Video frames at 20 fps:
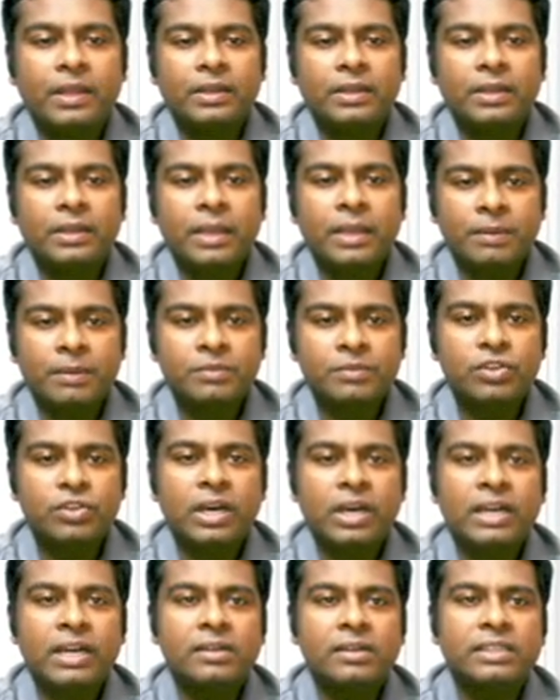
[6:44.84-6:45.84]
mm
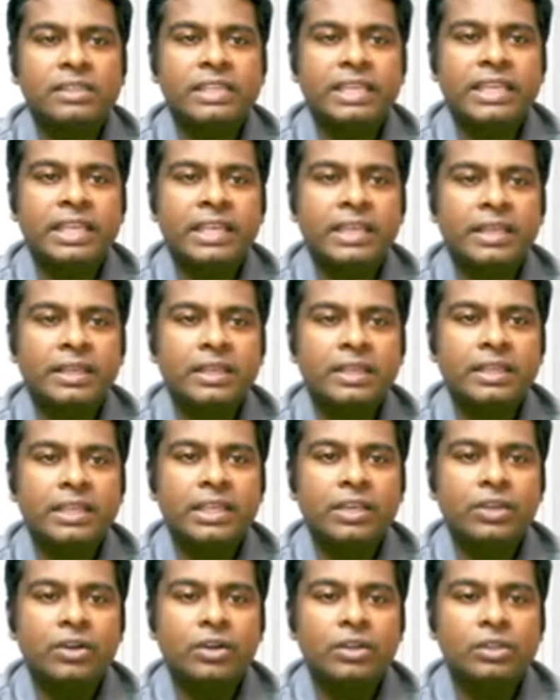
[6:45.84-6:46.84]
square, E
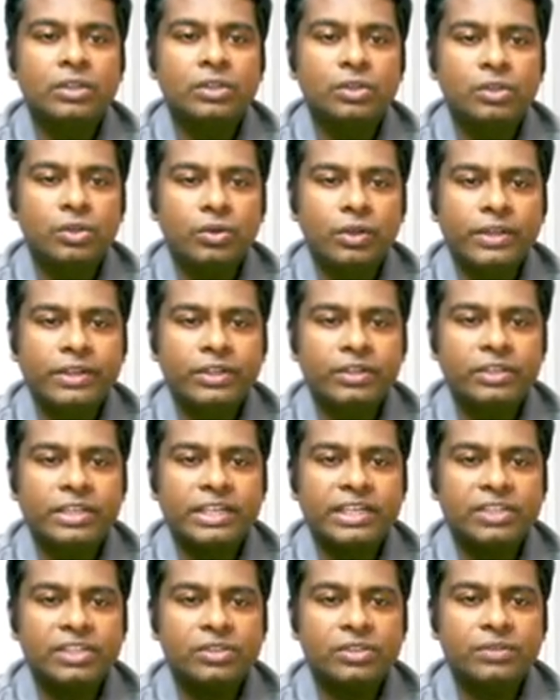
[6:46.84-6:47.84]
equal to 2 into
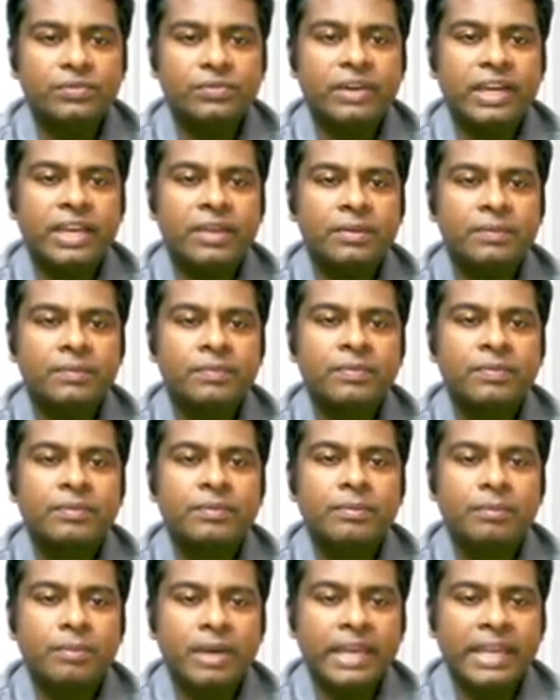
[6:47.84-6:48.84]
10 raised to 5
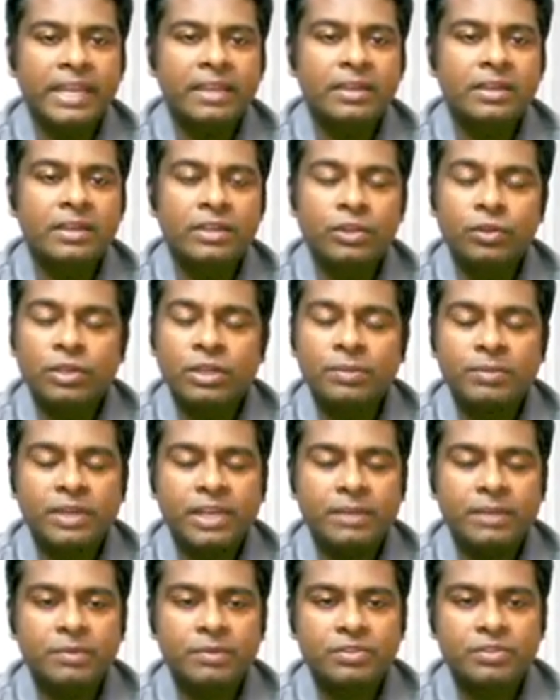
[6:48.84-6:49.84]
by Newton
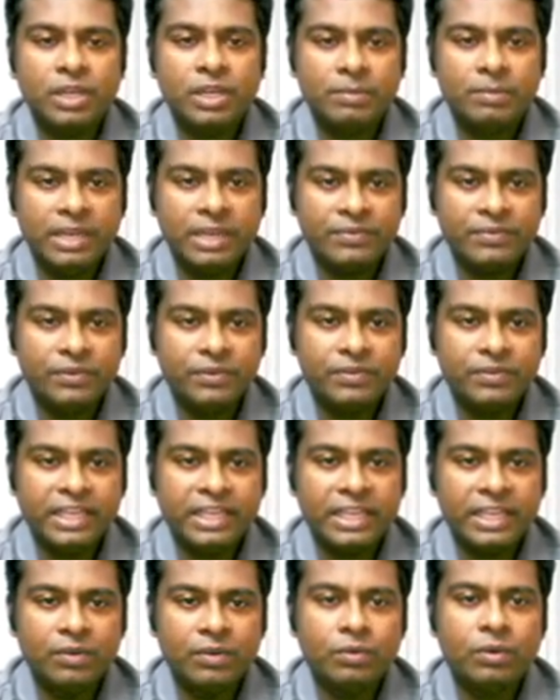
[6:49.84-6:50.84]
per mm square by
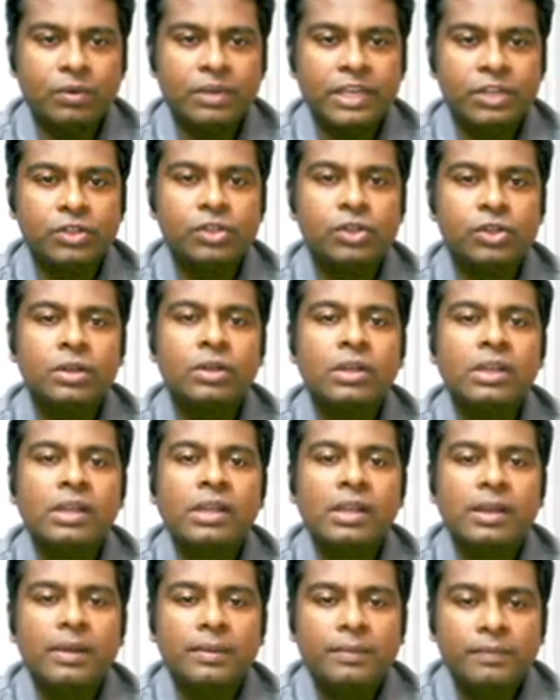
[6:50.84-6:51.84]
50 L2,
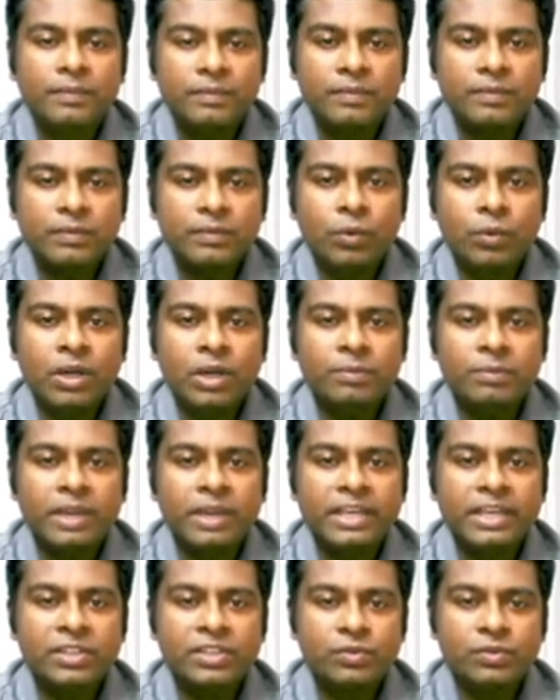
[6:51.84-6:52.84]
1
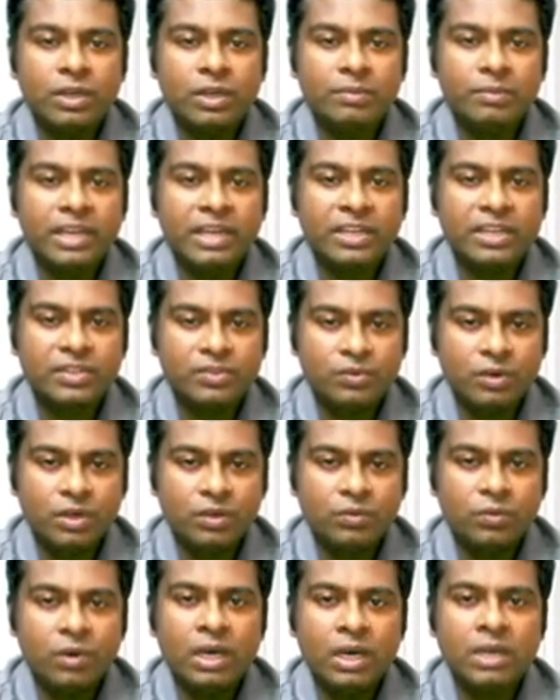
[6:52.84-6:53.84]
minus 1 minus
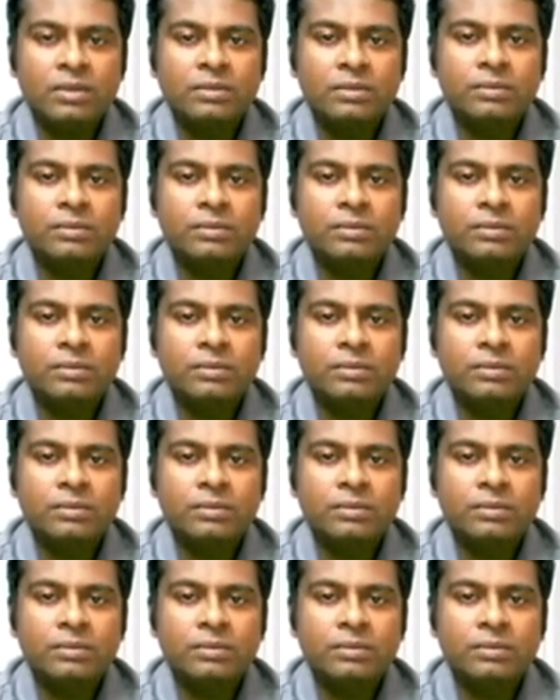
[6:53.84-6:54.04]
1 1